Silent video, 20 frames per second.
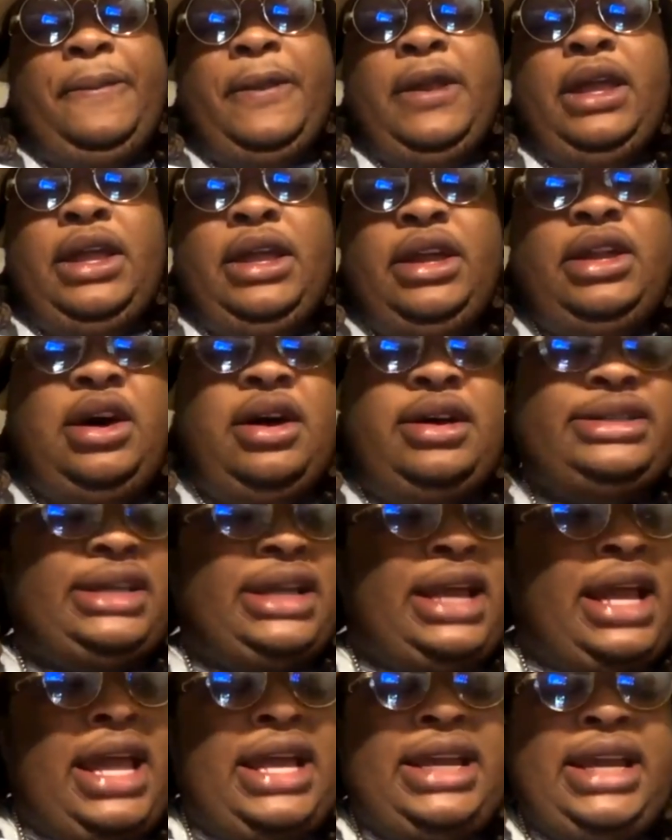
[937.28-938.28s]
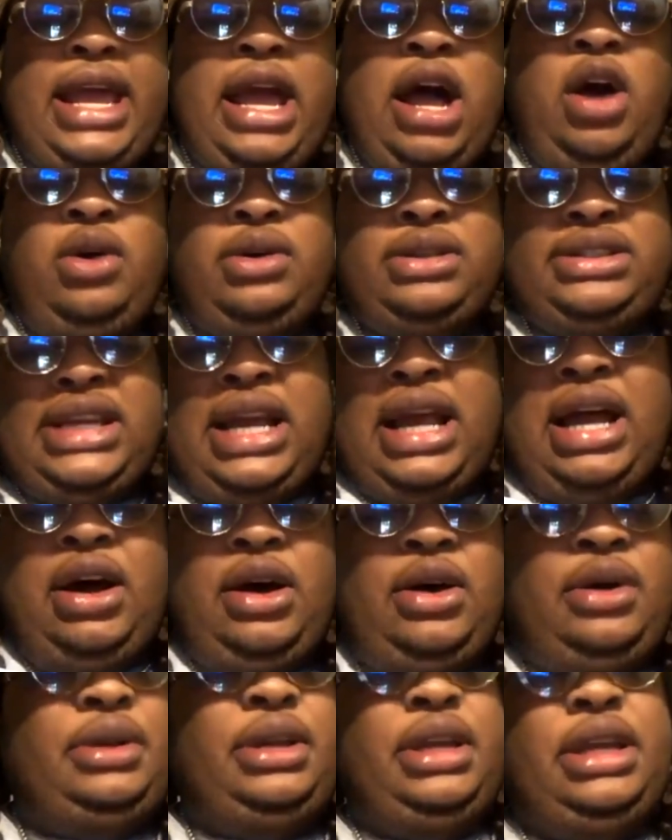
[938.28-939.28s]
you know what I'm saying, they on
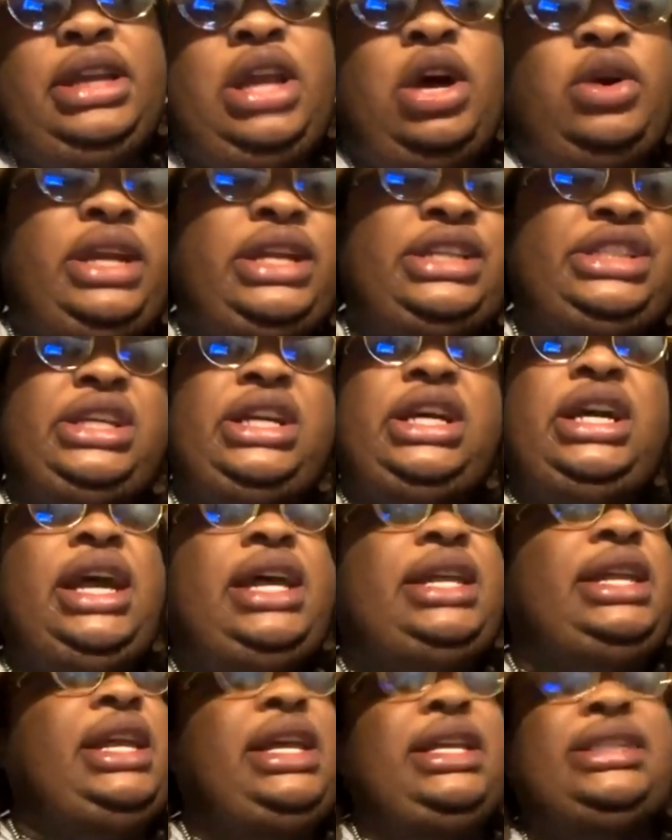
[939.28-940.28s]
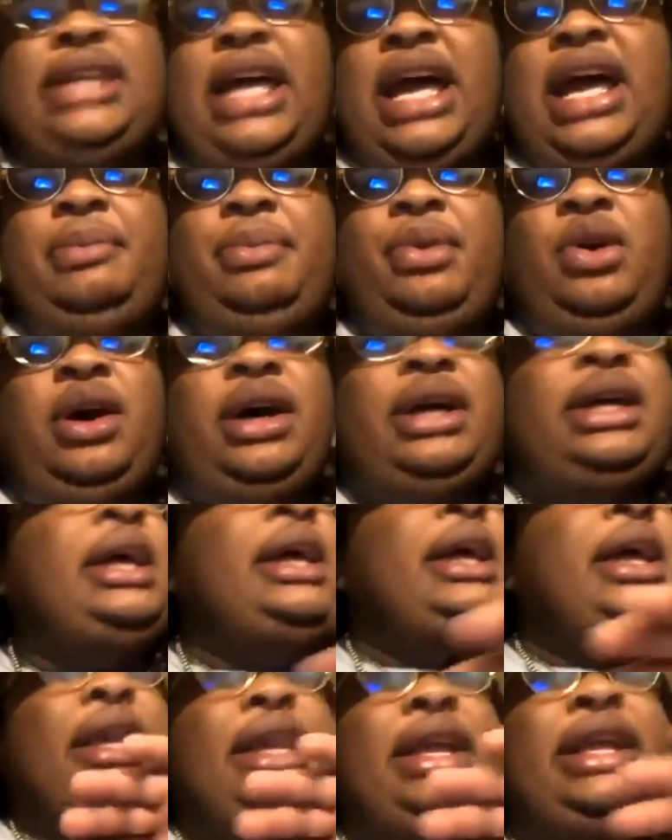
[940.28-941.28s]
sound, you know, the Jun had the East Side Boy,
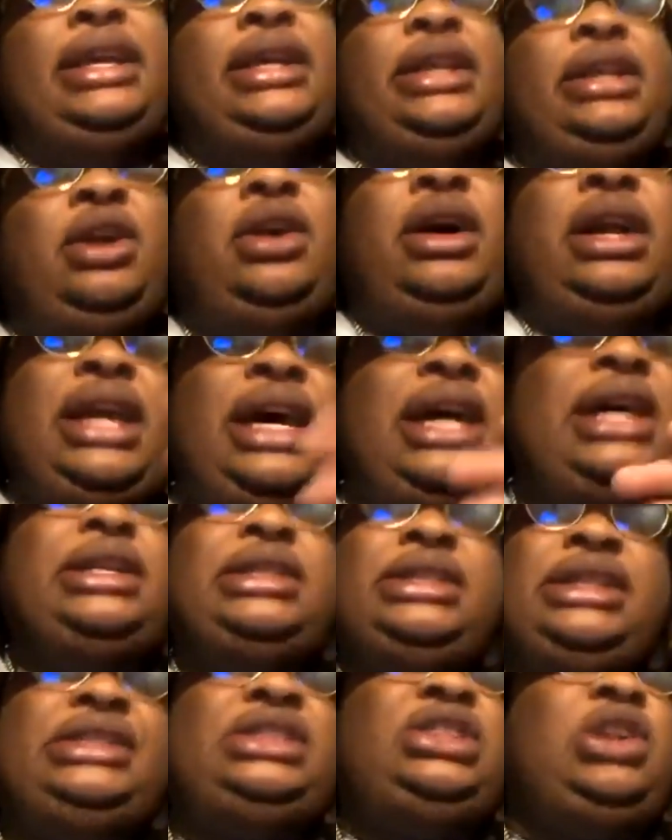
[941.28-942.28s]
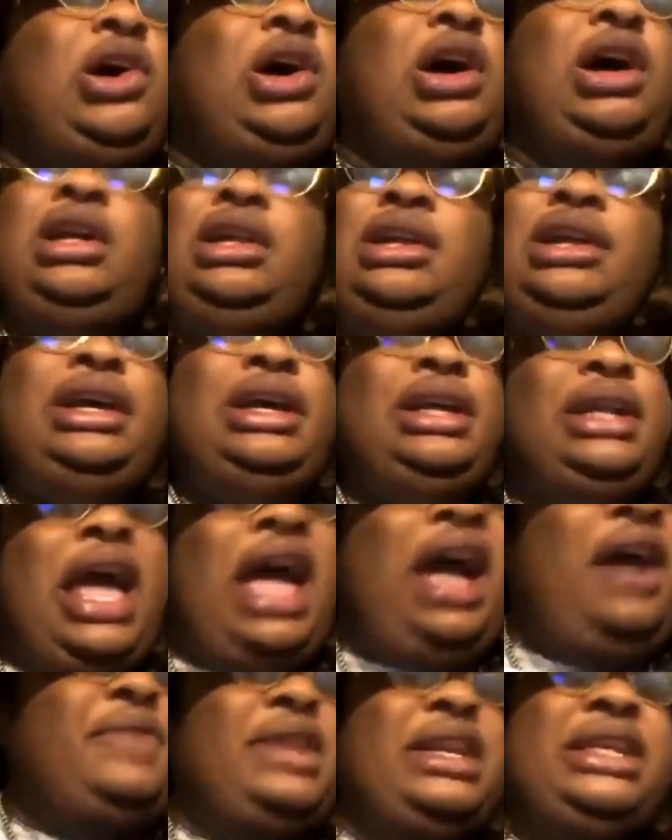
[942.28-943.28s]
and then, you know, Atlanta just started
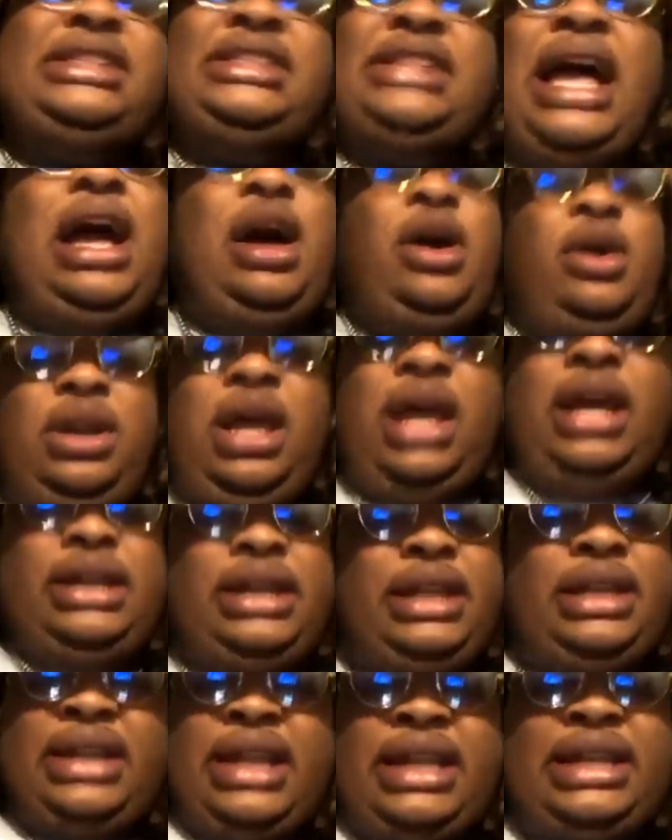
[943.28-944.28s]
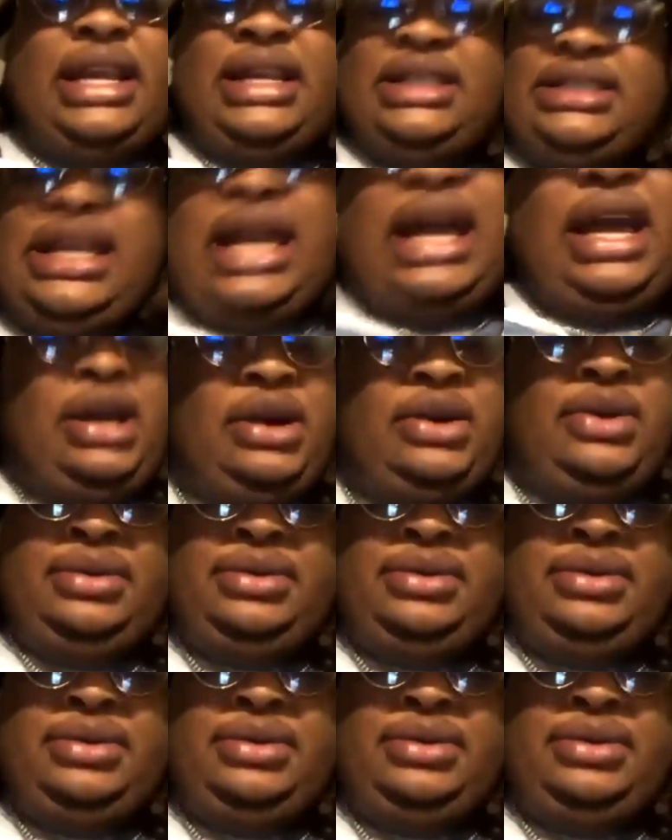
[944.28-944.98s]
having this sound, like, that sound.